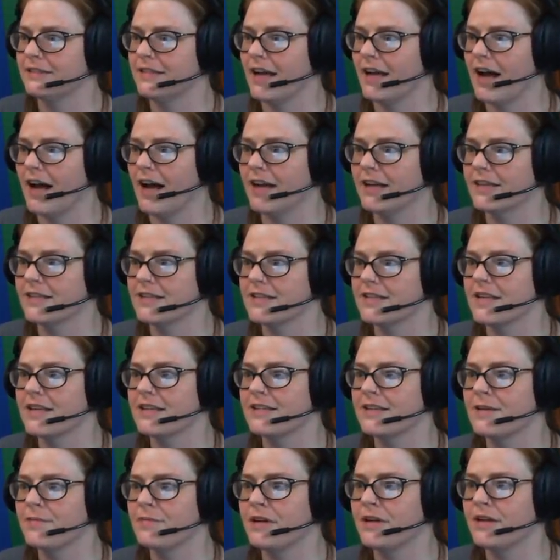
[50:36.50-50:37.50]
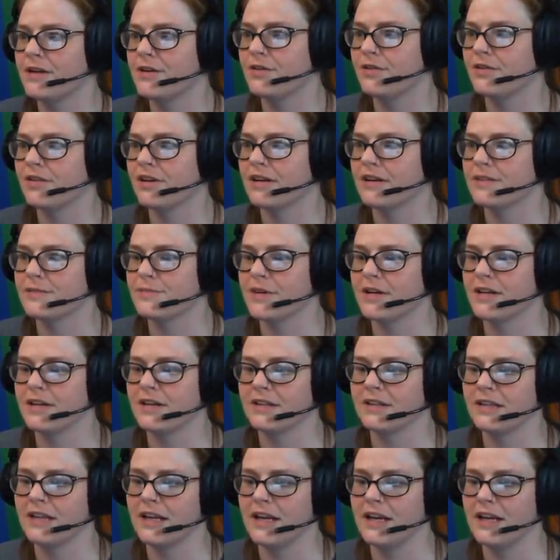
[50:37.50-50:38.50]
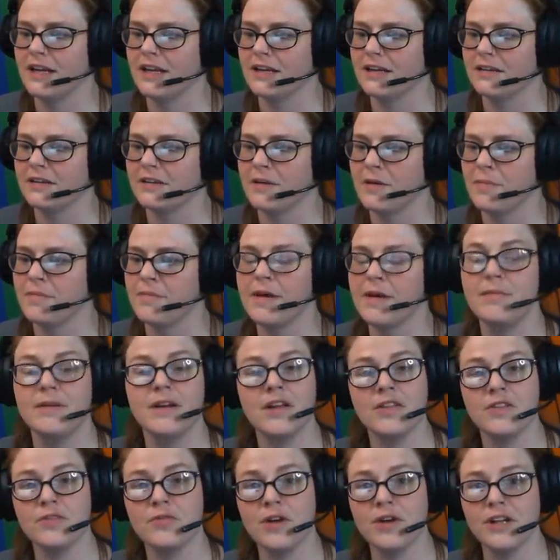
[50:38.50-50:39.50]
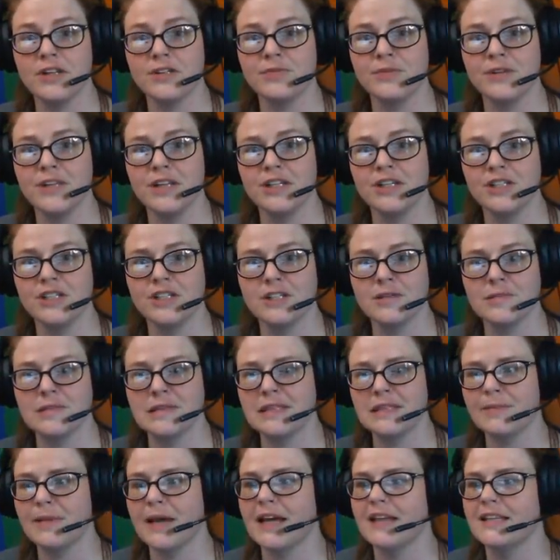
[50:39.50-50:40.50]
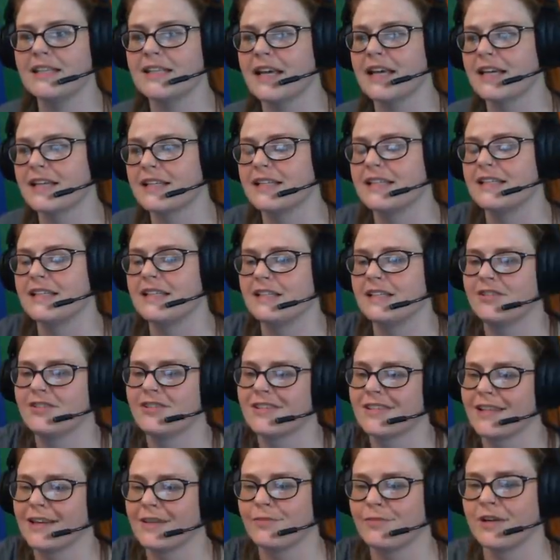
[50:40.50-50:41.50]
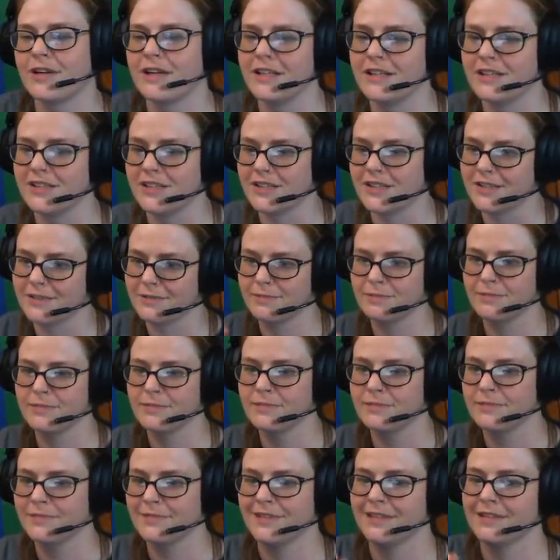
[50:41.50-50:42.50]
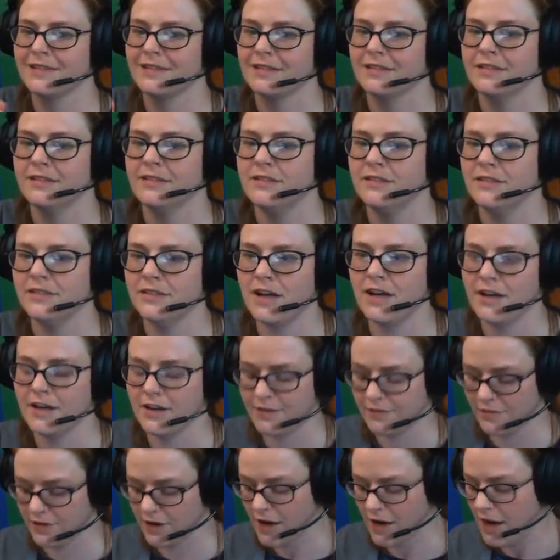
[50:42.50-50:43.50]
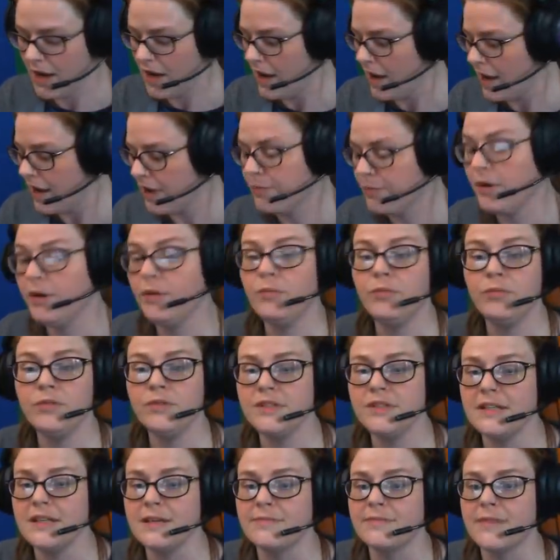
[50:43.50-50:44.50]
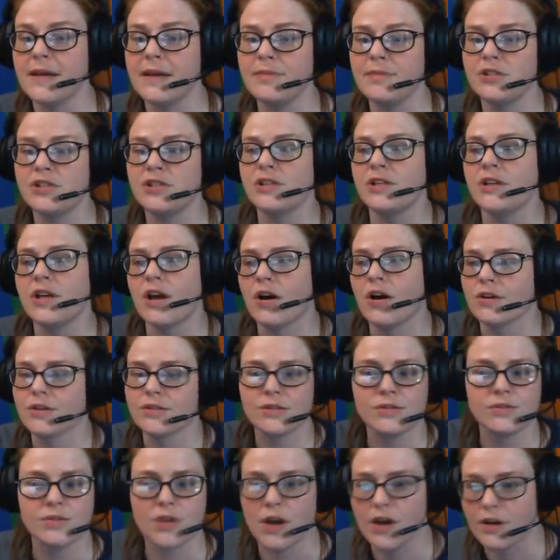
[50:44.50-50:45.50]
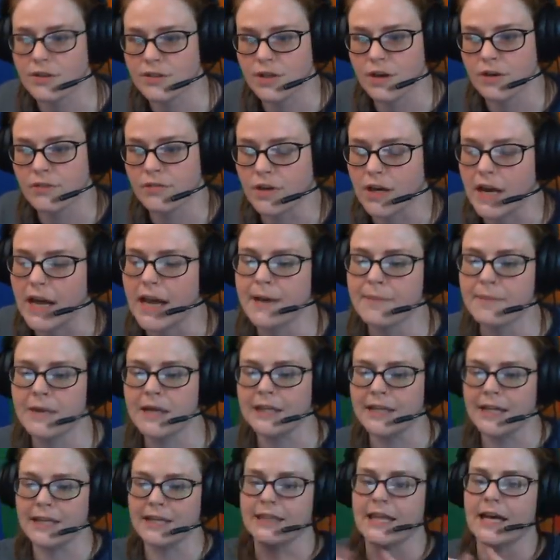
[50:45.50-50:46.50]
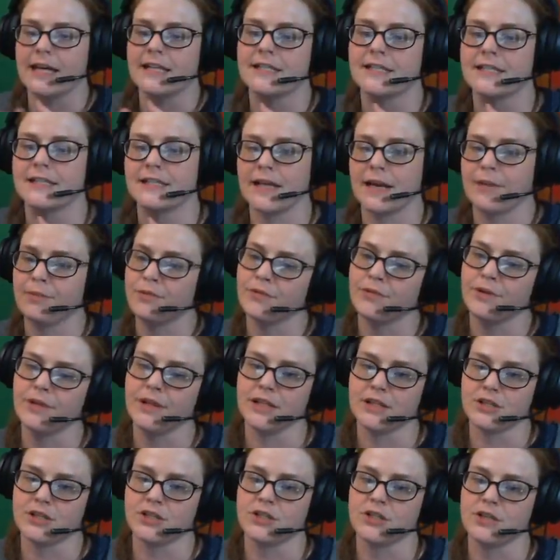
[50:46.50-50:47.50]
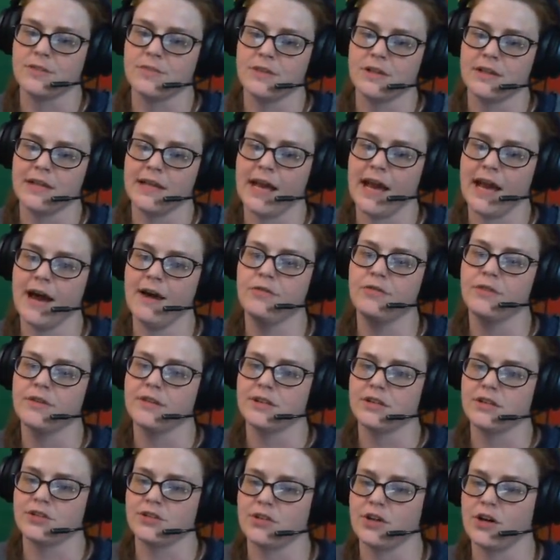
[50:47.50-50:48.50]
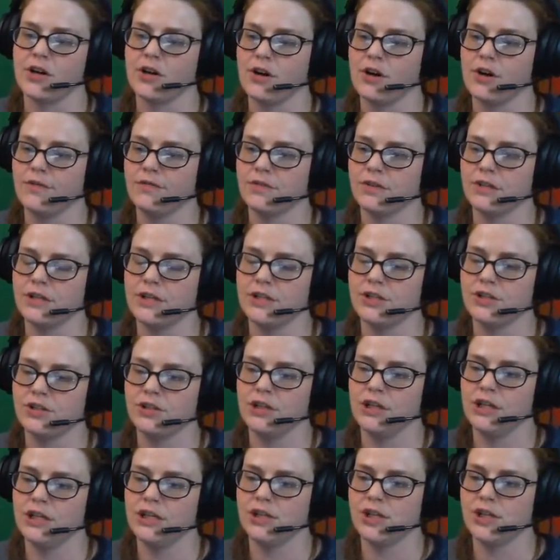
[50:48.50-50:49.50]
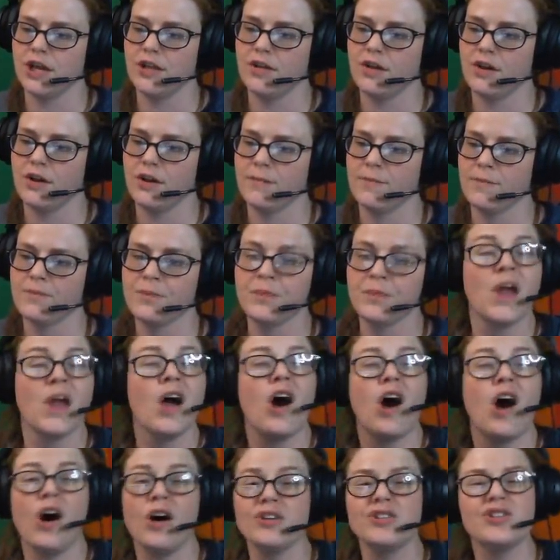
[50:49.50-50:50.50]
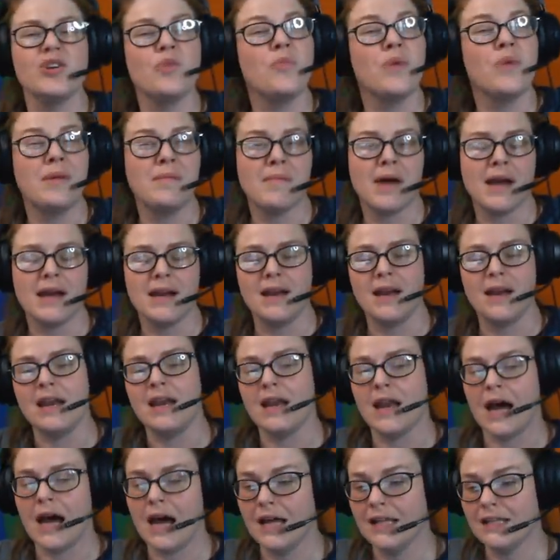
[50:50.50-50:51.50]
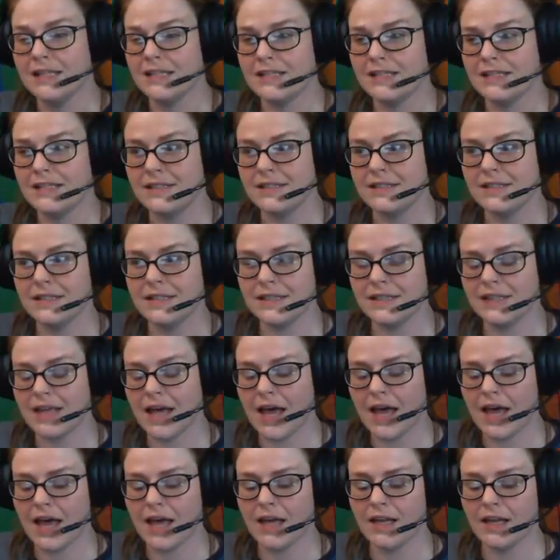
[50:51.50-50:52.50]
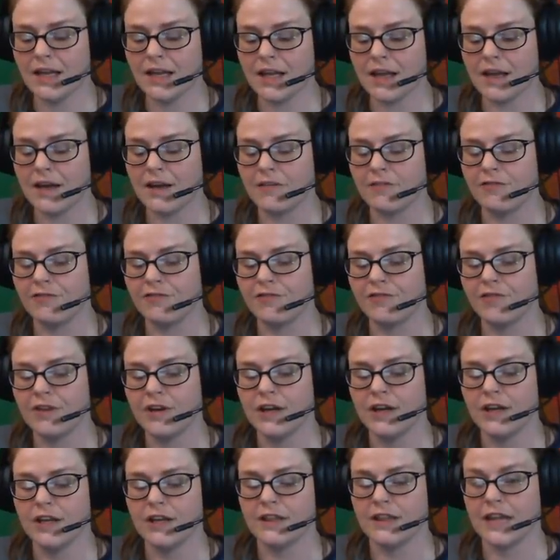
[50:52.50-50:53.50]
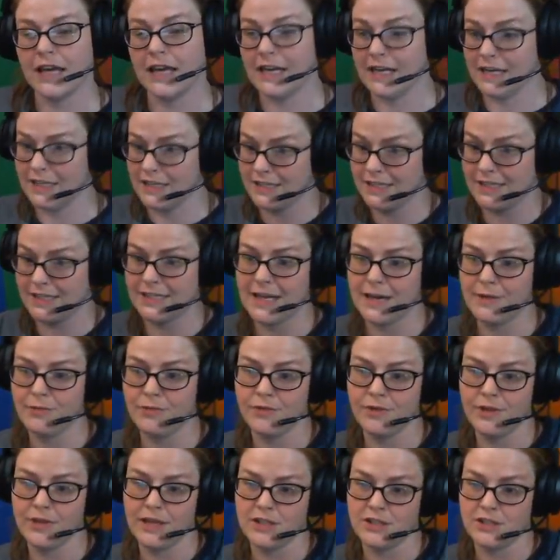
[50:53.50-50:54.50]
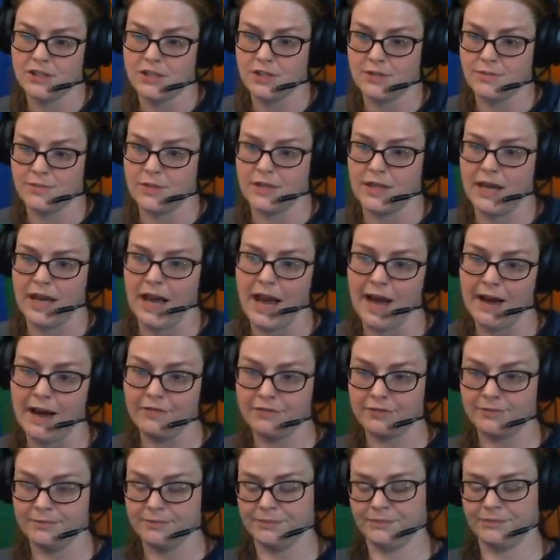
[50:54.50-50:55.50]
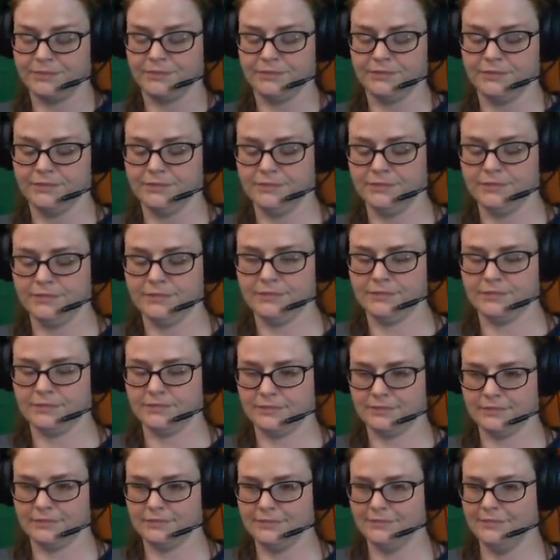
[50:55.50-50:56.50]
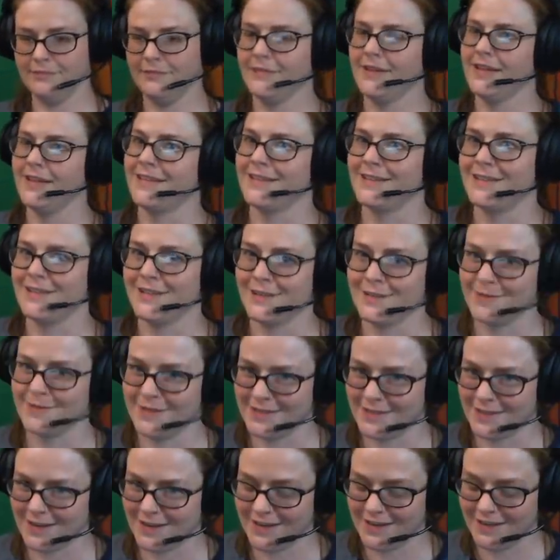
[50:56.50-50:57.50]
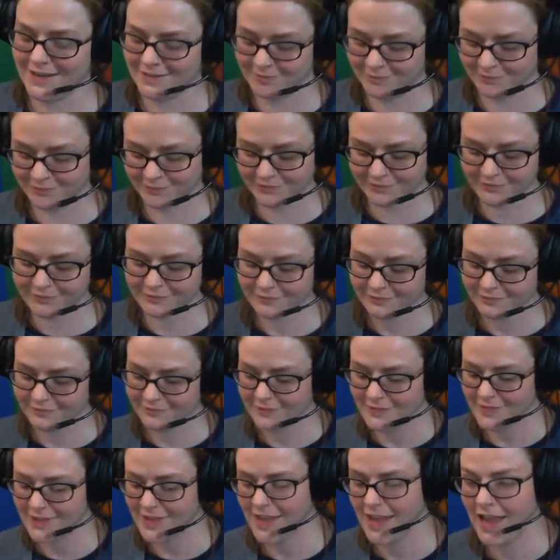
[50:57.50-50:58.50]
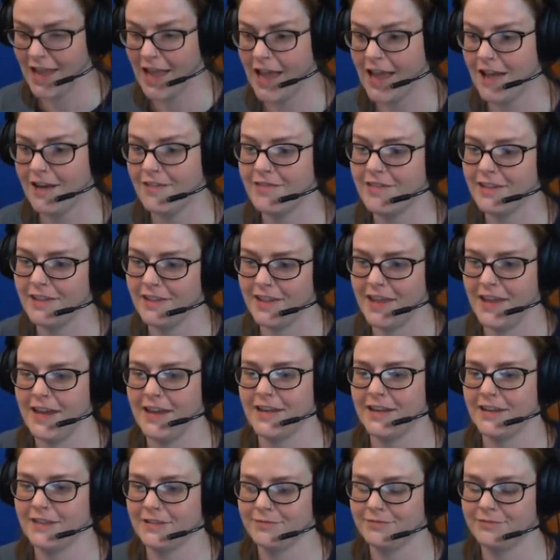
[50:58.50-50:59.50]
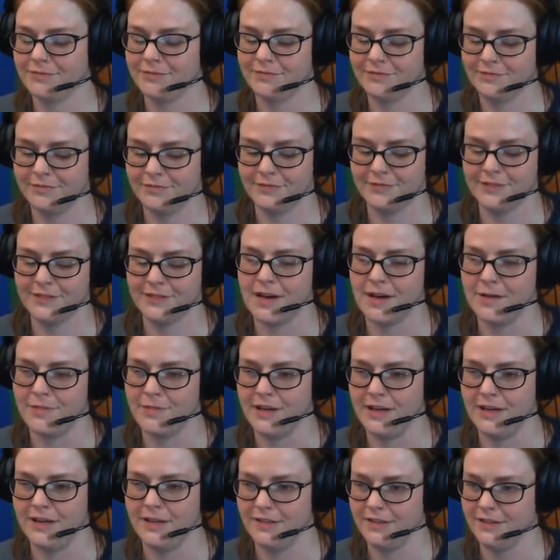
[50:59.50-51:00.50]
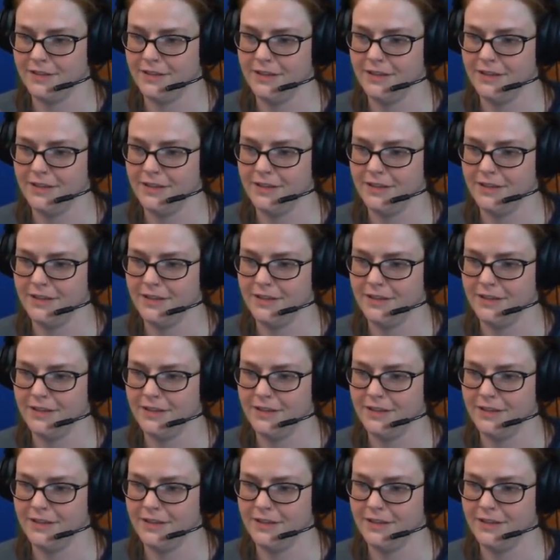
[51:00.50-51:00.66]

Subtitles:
as somebody who has been in maybe not the greatest relationships in the past. I can see just like where he just talking over. But we'll see. Maybe she also talks over him, and like that's the type of relationship that they have where they just talk over each other. Also, we might not see that if that is the type of relationship that they have. Excuse me, sorry. I have the like tummy,